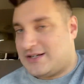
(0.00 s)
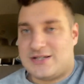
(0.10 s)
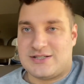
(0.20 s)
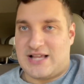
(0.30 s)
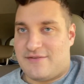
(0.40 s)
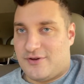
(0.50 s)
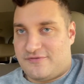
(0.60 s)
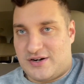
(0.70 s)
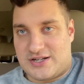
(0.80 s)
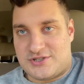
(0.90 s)
Because I have no
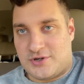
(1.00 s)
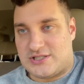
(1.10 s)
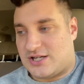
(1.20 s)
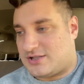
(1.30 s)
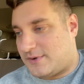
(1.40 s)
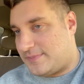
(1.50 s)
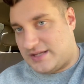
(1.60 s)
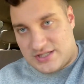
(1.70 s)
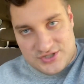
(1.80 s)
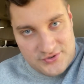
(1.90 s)
fucking choice. I'll be
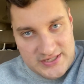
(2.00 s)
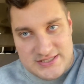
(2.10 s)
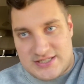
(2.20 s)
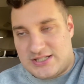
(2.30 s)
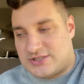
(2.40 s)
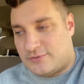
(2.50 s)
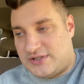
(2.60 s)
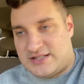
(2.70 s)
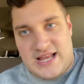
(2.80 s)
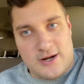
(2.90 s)
in the streets. So what do
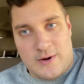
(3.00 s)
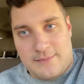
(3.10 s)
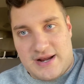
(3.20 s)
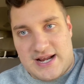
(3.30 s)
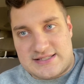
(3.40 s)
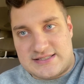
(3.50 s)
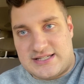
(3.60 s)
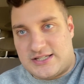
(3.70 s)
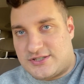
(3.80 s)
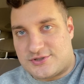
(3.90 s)
you think why my ass is
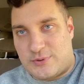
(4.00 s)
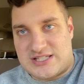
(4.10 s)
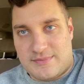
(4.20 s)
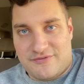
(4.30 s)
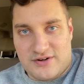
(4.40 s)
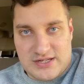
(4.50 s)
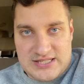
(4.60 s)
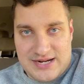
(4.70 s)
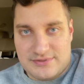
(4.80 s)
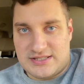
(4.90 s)
here? You're just wasting my fucking
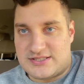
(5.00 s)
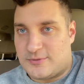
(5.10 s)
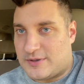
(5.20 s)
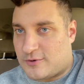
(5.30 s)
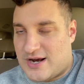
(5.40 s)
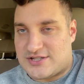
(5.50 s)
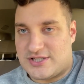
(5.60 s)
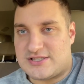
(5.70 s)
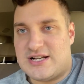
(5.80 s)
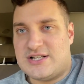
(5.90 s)
time with these stupid
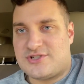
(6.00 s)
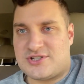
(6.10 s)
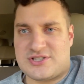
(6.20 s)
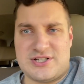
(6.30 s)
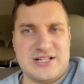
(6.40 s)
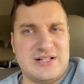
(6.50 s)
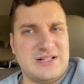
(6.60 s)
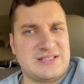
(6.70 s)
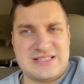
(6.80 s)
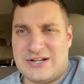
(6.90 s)
questions just to
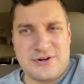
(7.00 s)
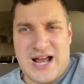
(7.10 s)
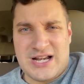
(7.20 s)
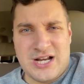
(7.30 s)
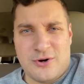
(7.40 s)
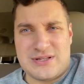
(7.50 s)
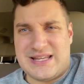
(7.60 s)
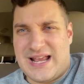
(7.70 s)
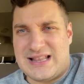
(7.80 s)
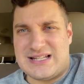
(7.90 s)
still not know at
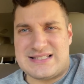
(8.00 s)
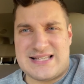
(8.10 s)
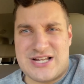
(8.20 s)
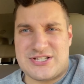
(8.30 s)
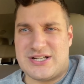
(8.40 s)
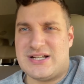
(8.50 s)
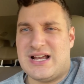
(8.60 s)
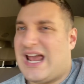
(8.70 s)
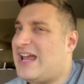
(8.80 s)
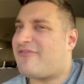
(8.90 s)
the end of the session
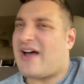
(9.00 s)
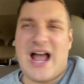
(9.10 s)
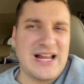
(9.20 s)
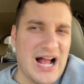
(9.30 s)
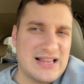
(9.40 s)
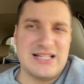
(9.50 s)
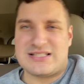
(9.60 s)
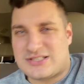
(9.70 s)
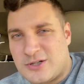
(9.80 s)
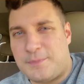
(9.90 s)
if I got this
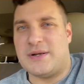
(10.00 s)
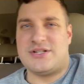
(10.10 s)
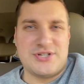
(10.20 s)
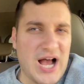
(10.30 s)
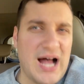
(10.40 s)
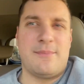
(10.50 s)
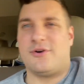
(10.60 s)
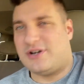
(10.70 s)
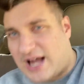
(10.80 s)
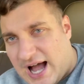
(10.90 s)
stupid job
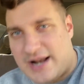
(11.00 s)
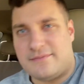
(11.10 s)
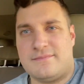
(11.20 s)
or not.